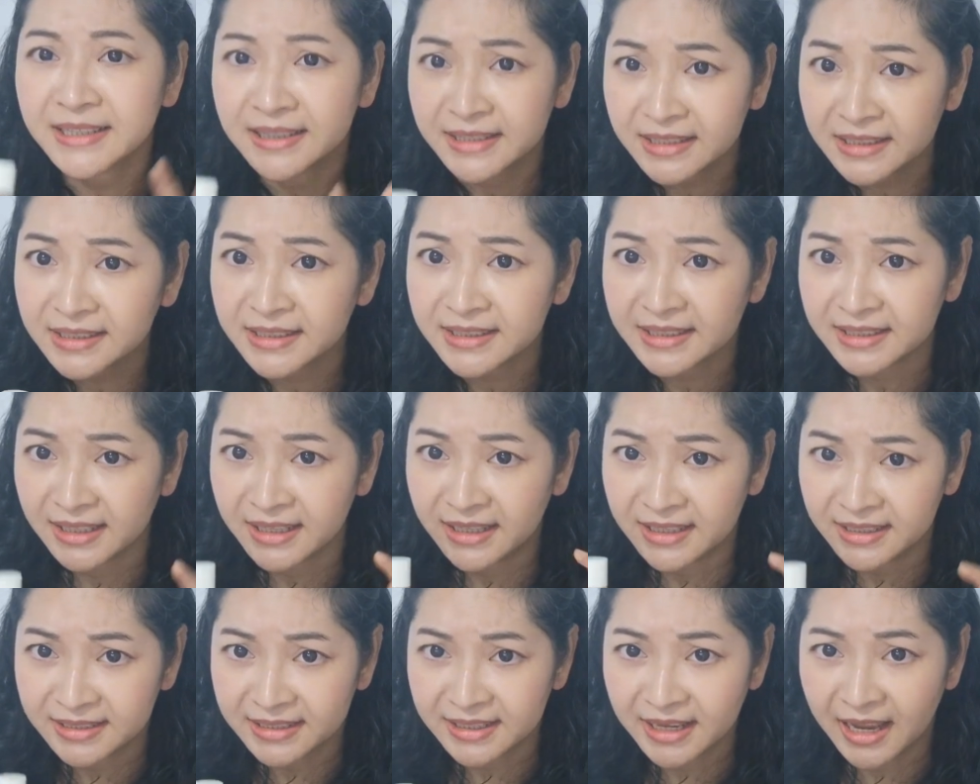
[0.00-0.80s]
this
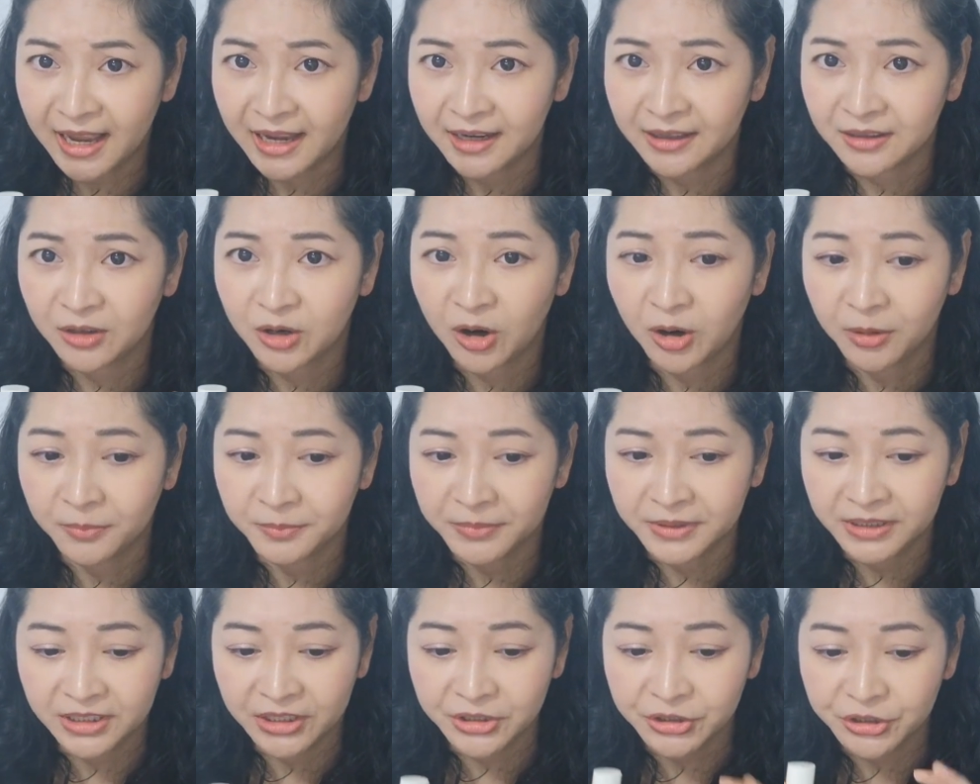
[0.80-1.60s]
exact
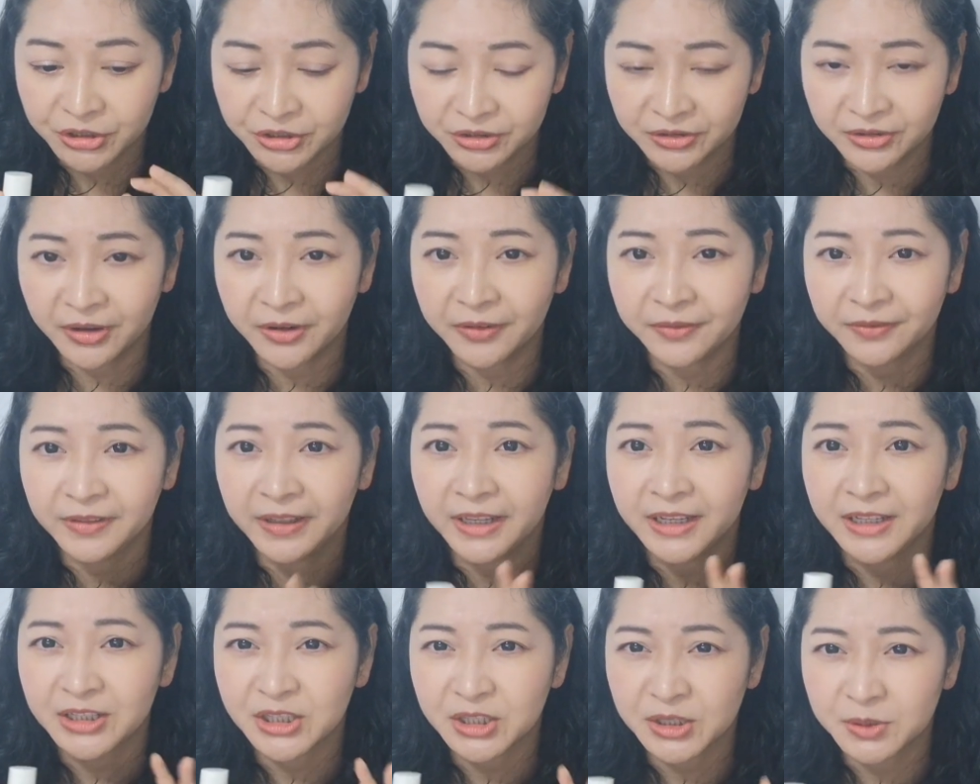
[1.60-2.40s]
combination of
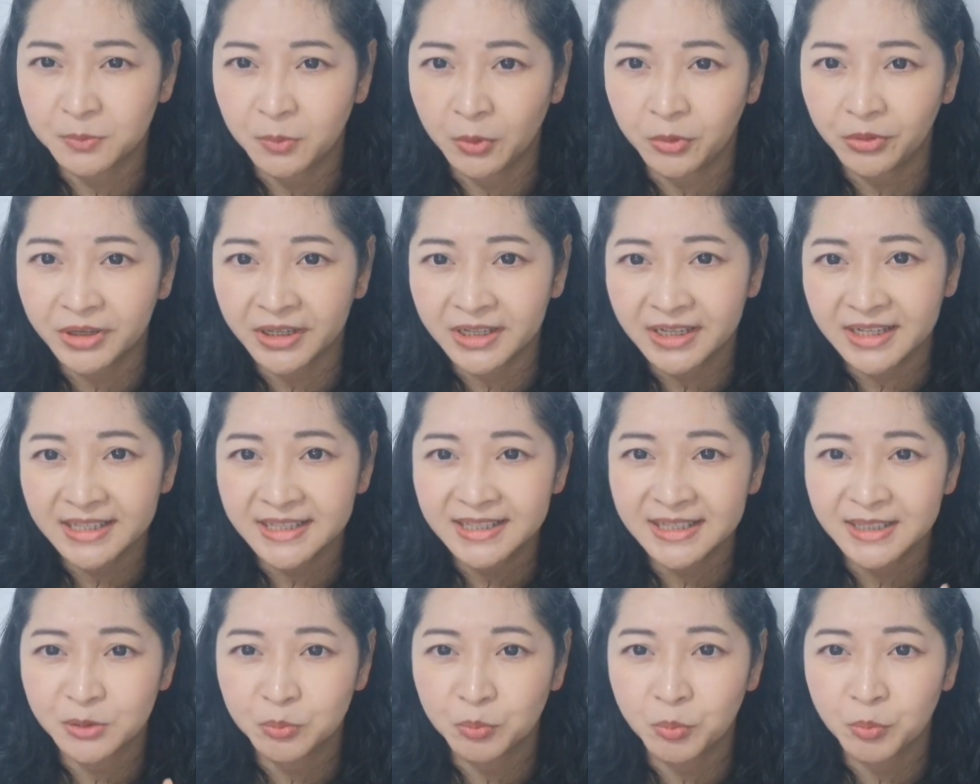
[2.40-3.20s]
like
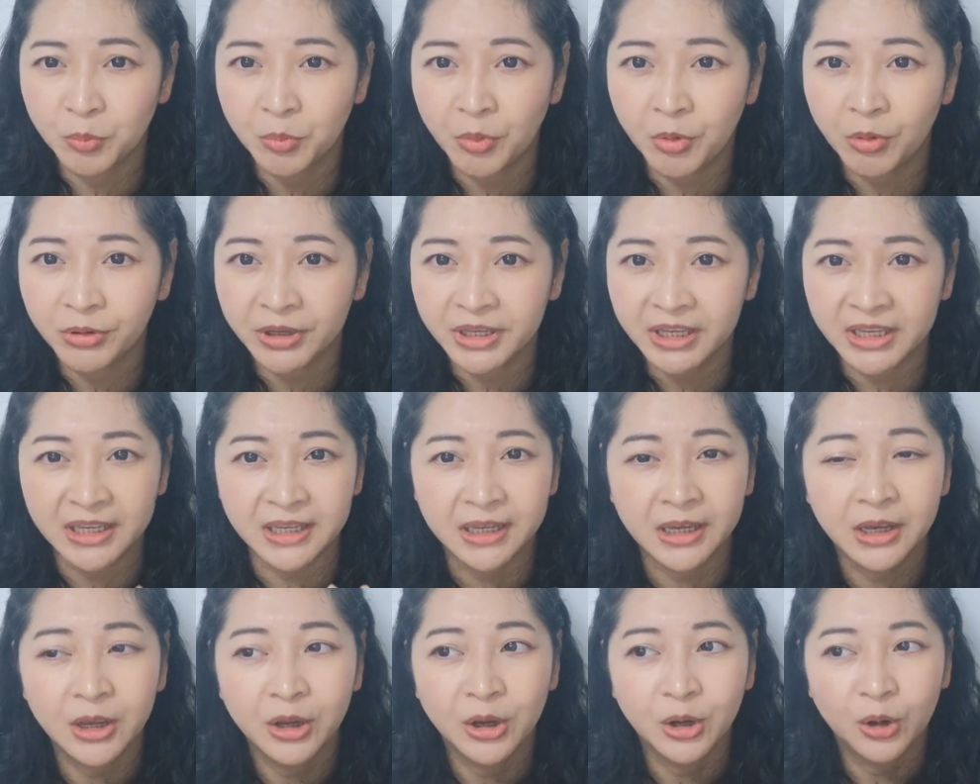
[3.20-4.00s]
smokiness,
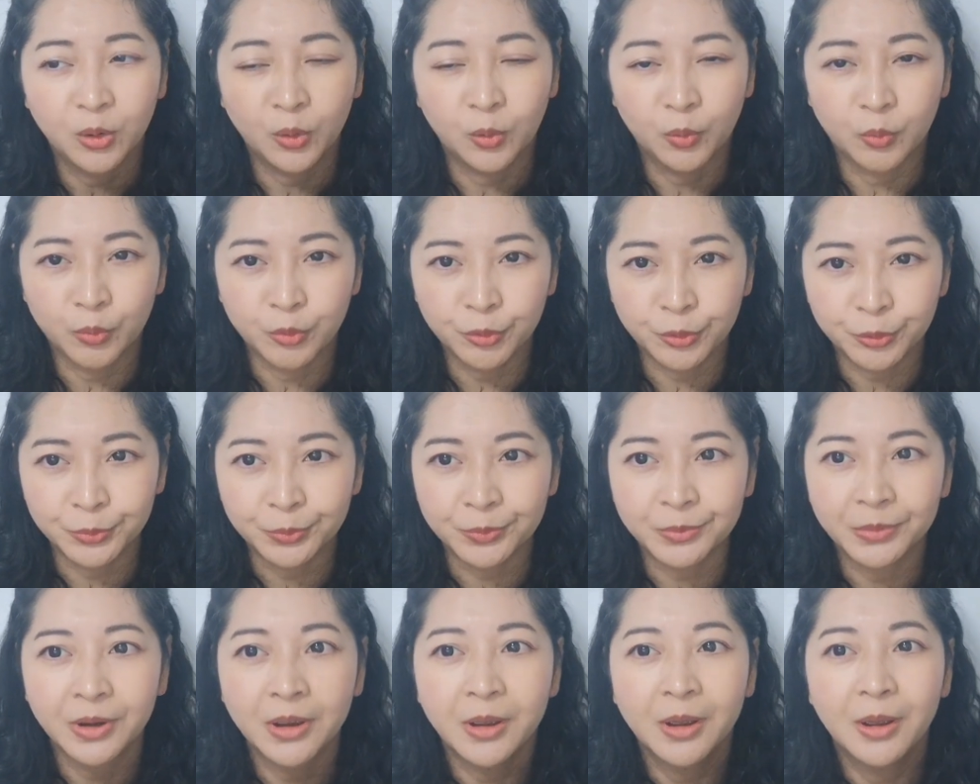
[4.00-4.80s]
smoky
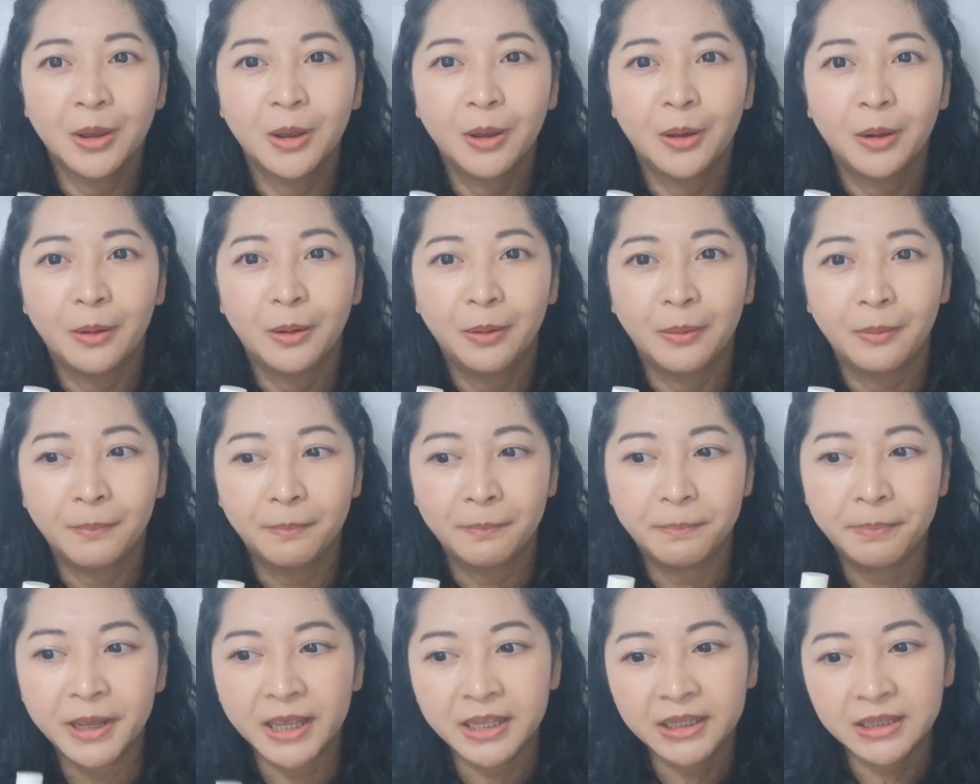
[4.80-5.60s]
room,
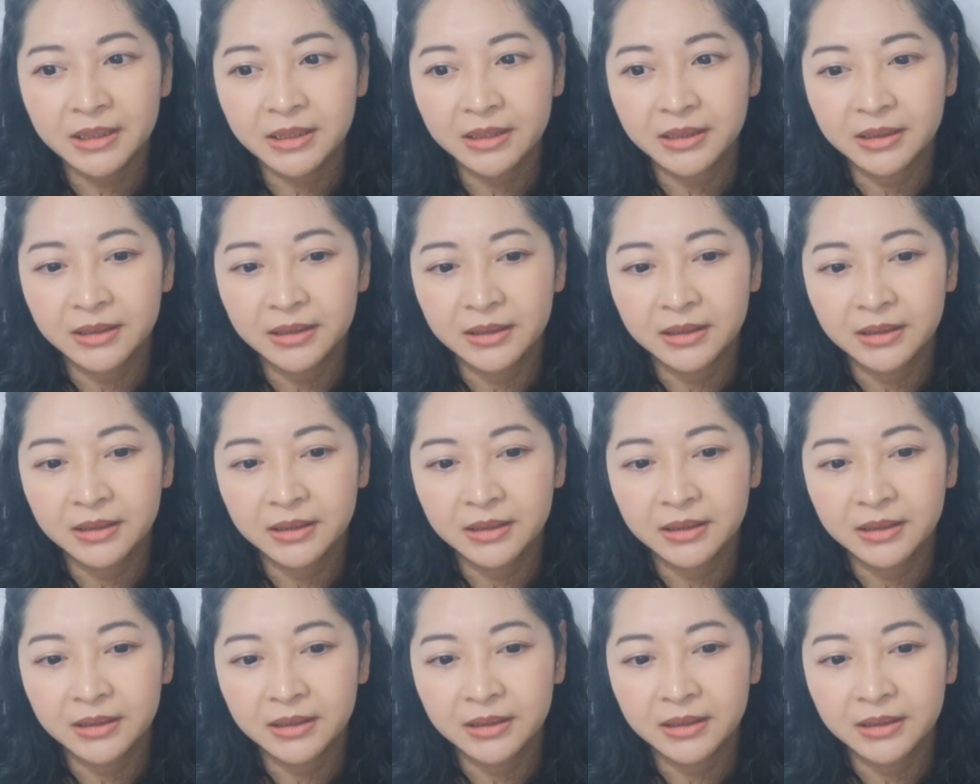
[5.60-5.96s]
but